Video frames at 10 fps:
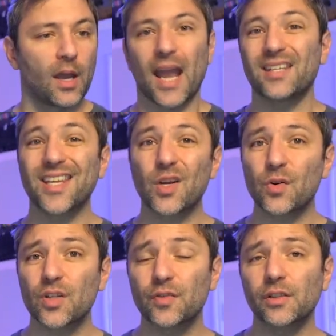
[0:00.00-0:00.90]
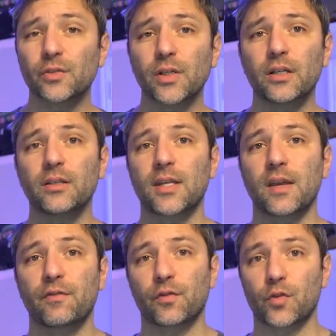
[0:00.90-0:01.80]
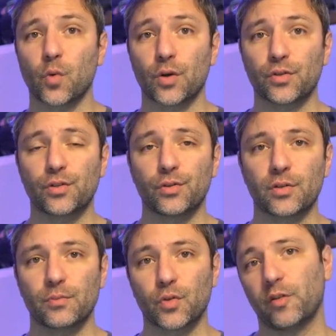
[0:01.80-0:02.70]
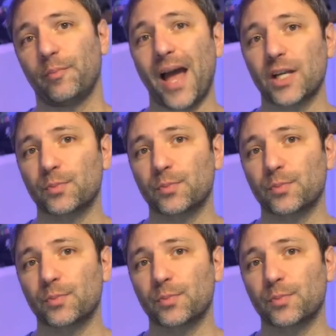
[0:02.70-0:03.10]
Asynchronous filtering, say for if you want to do some sort of batch